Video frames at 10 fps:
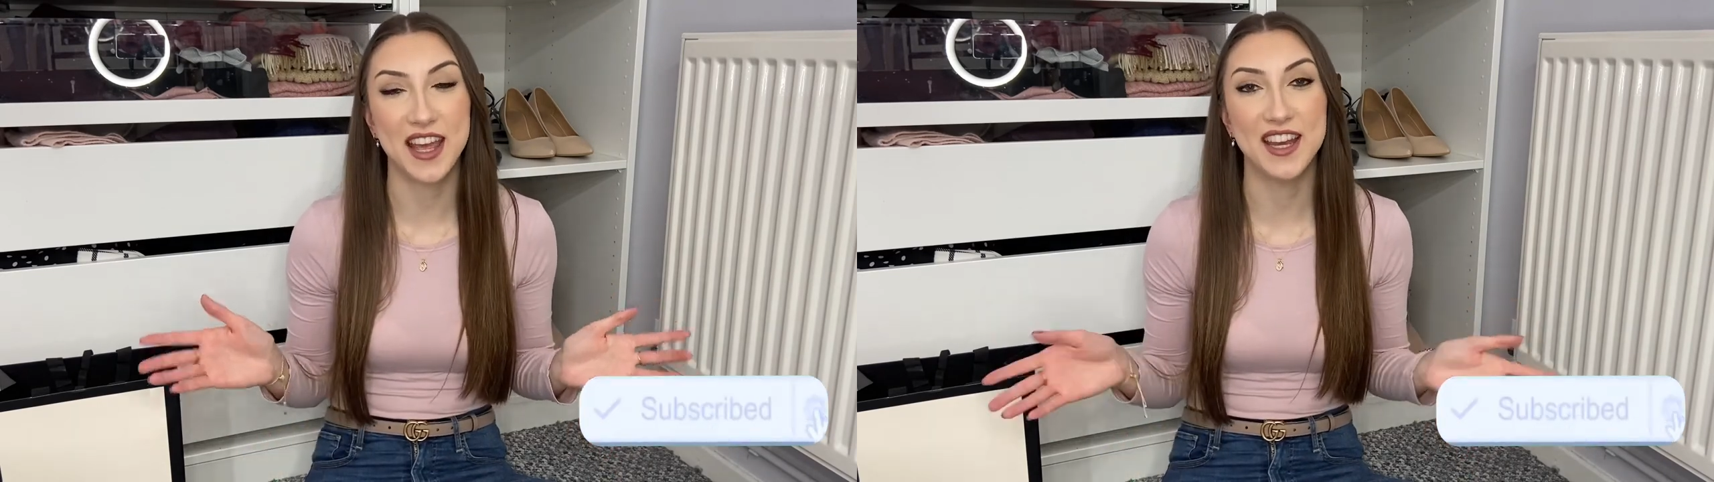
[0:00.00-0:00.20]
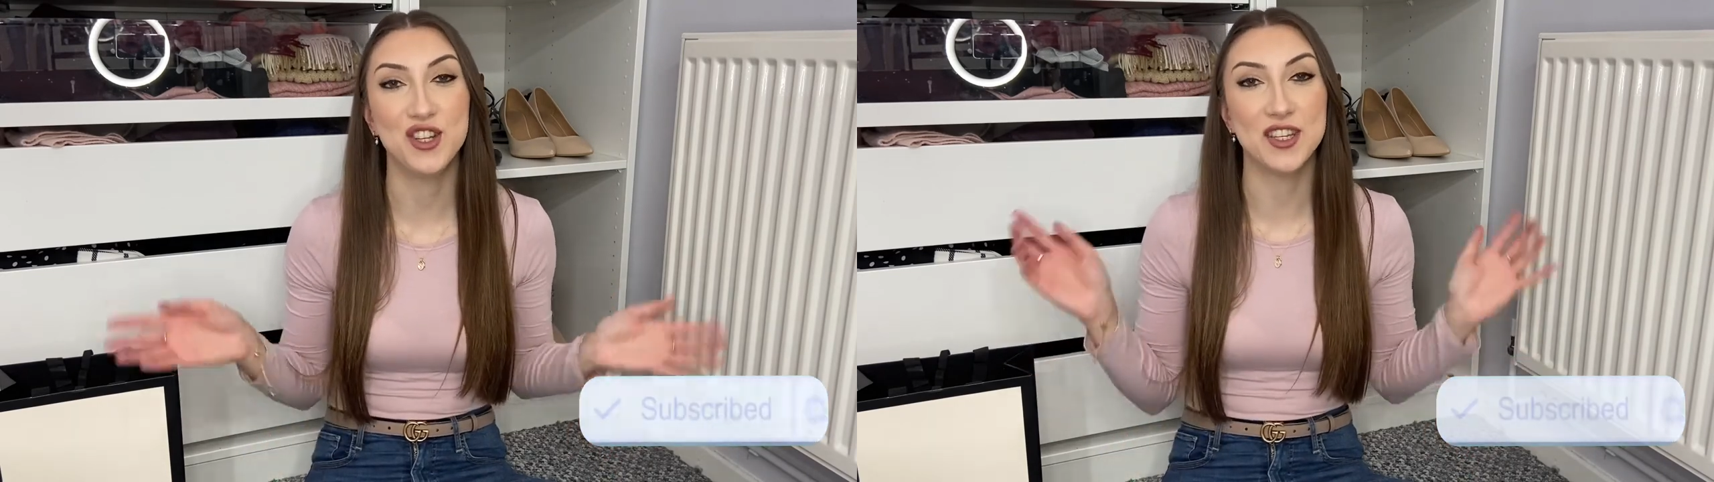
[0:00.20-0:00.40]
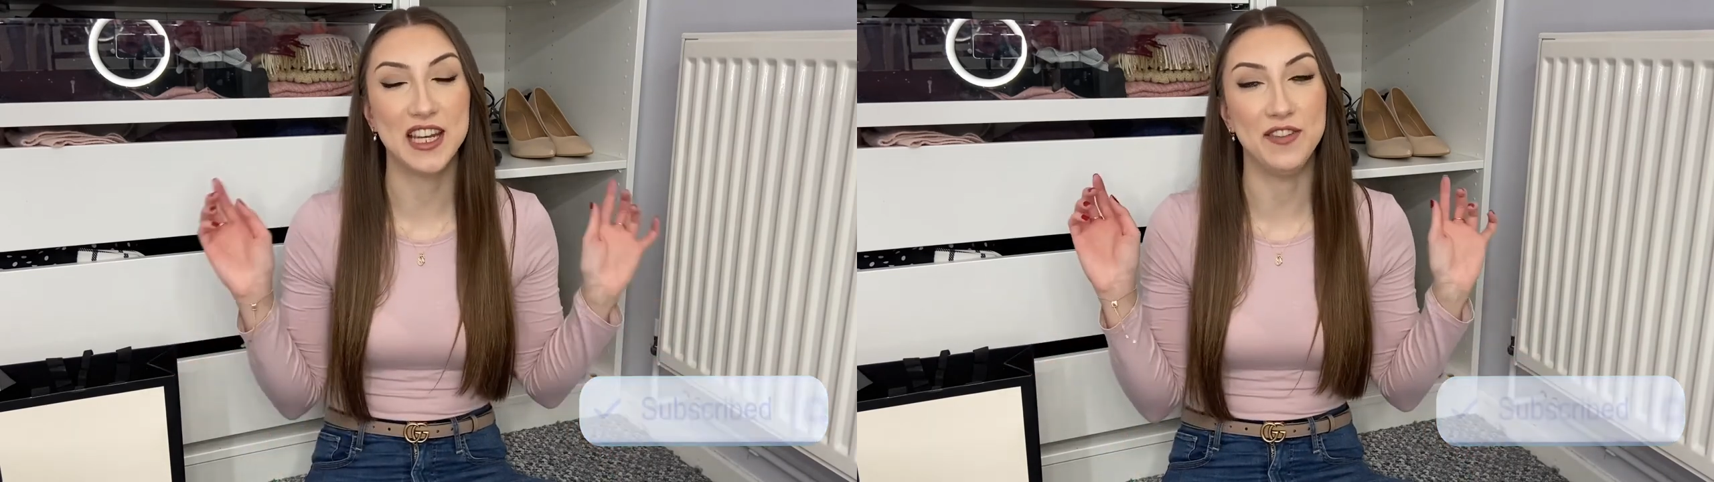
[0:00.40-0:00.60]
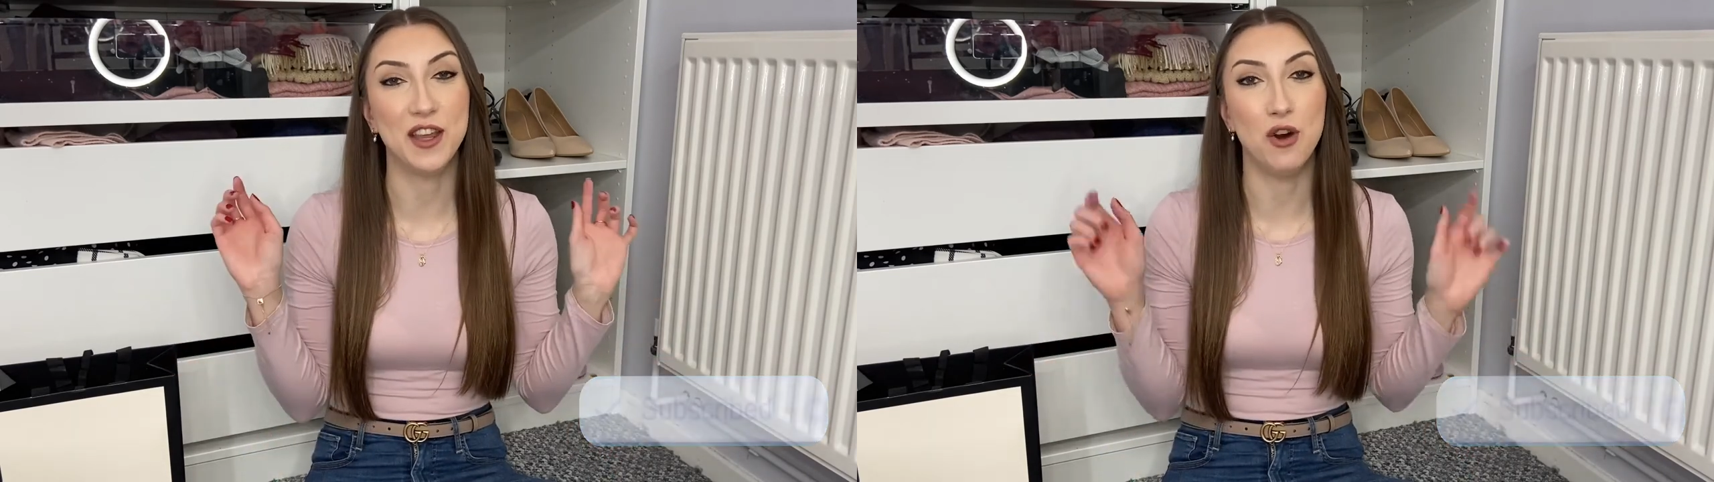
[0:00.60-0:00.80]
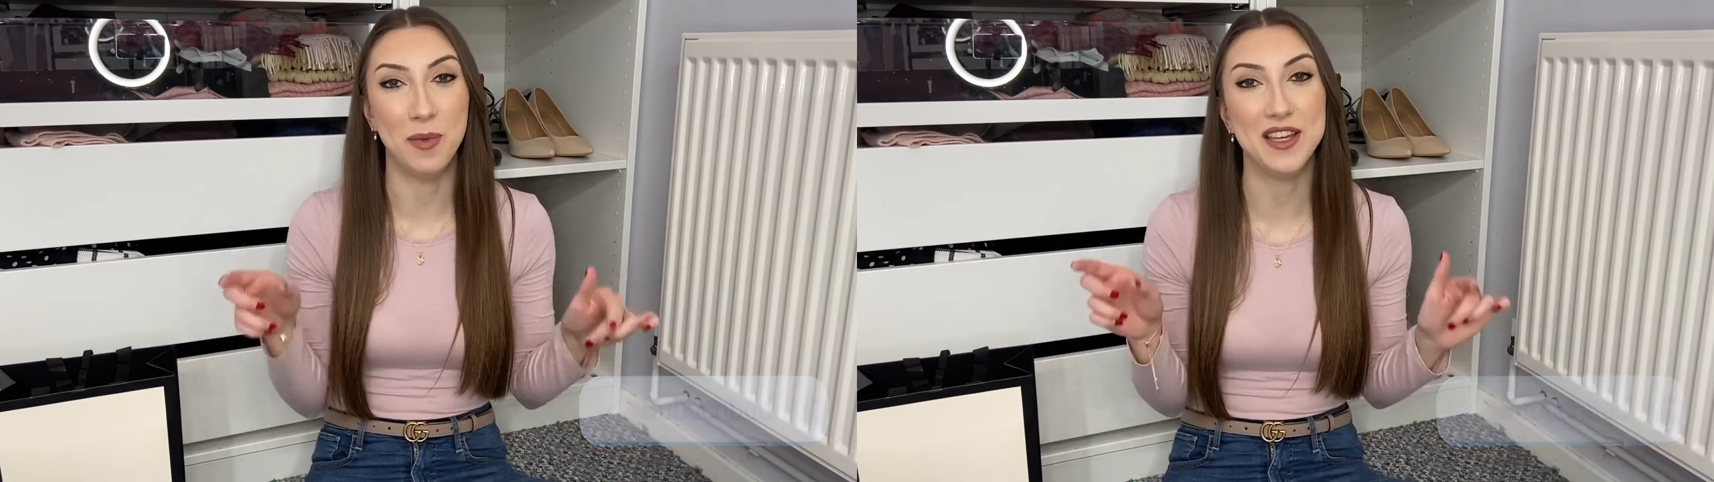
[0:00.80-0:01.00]
then just leave a
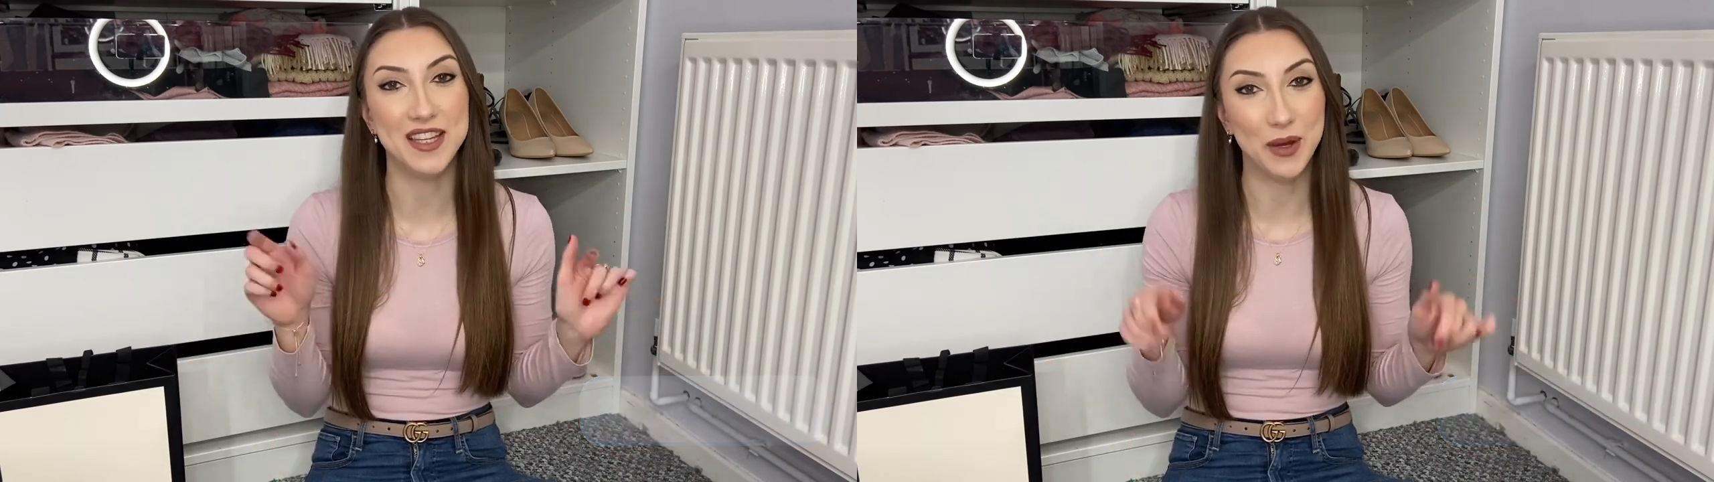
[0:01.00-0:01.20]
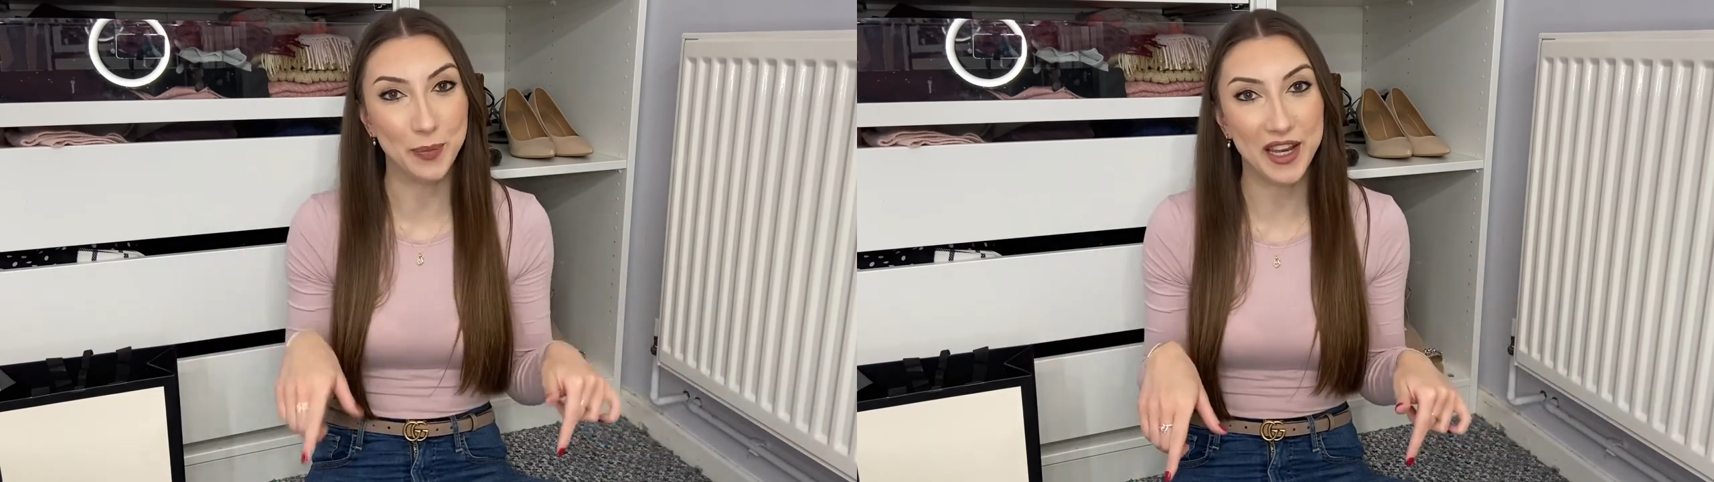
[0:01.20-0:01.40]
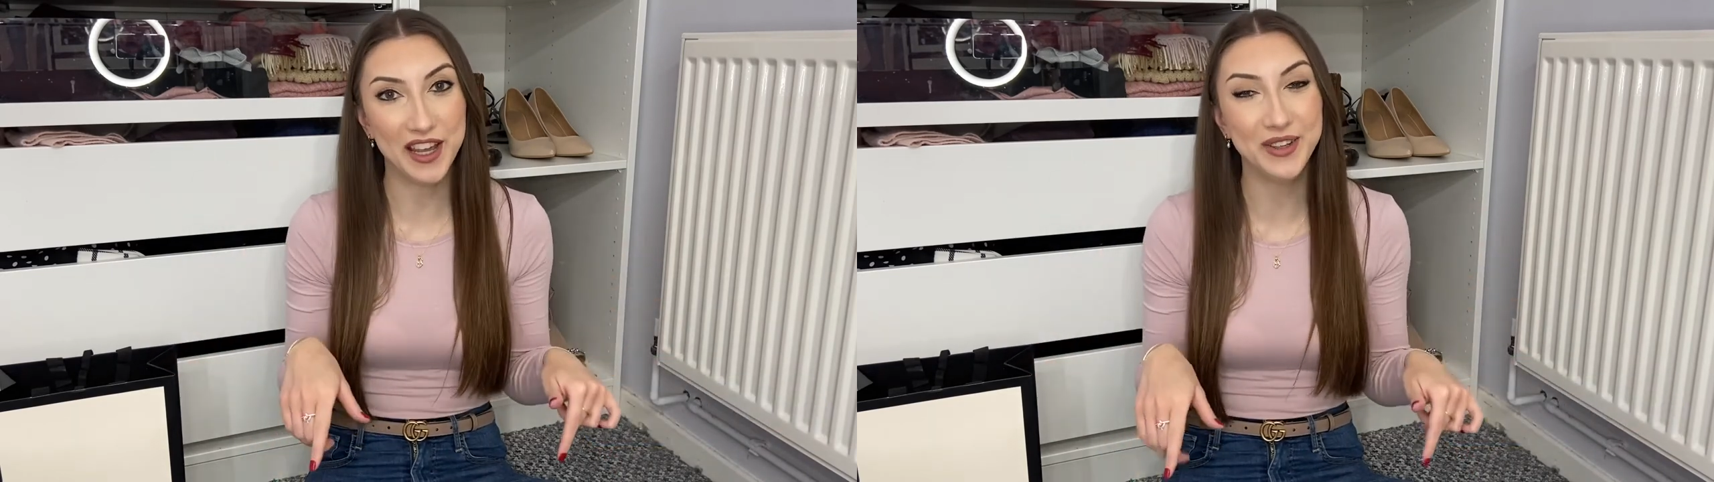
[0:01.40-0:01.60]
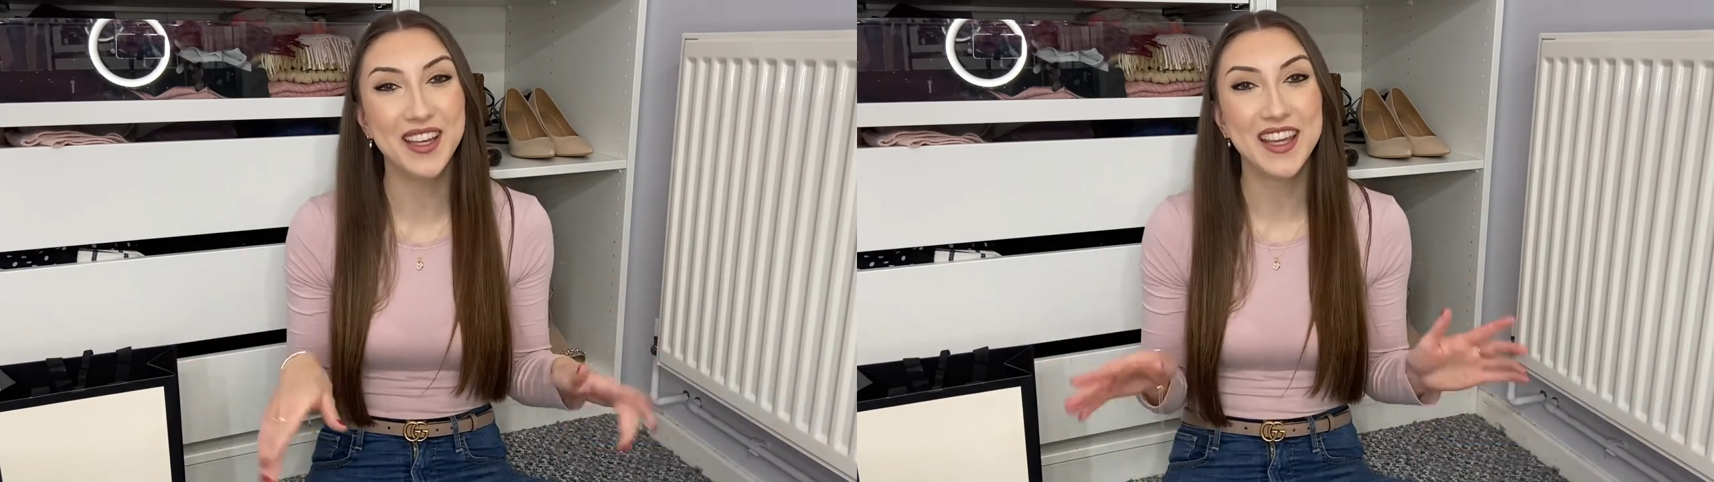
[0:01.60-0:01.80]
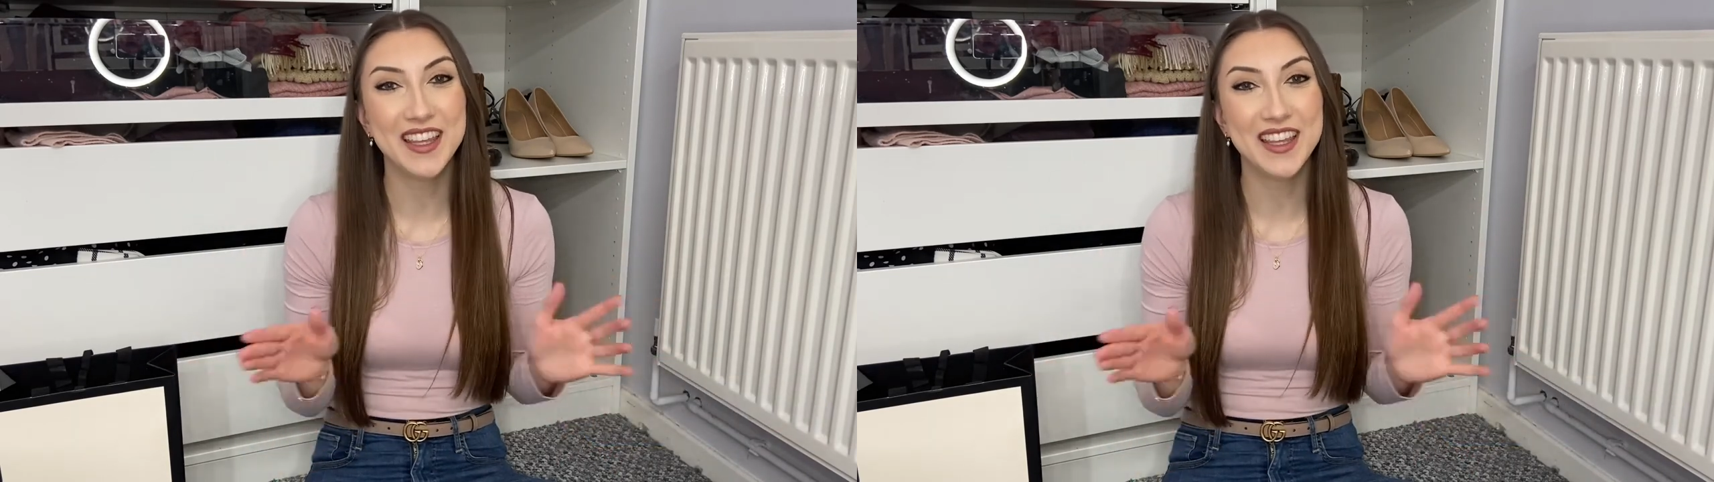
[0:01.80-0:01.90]
comment down below.